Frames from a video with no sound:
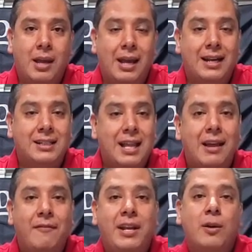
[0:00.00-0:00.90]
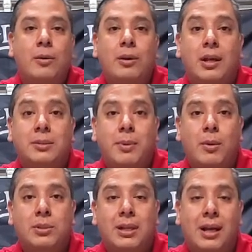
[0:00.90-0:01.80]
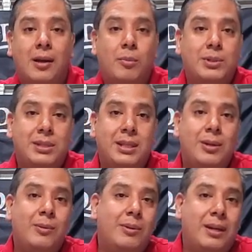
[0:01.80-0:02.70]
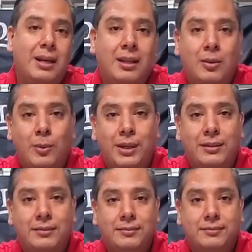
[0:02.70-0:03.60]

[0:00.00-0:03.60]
And until that video does post, I hope to see you in the wind.